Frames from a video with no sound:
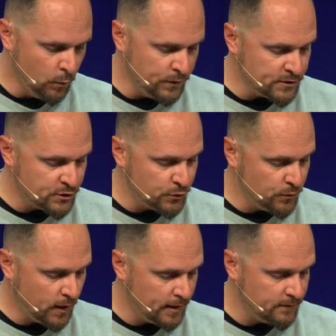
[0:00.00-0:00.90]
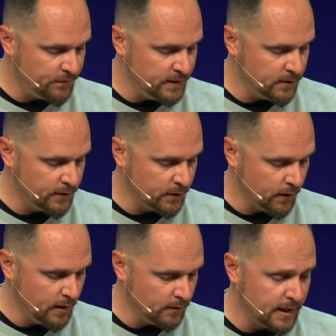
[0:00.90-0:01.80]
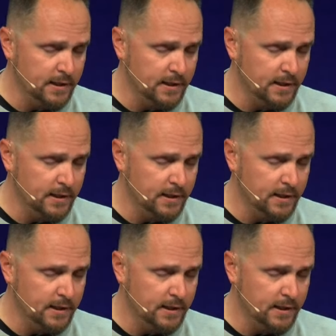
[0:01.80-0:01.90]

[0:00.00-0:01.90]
with its two hind feet on the ground,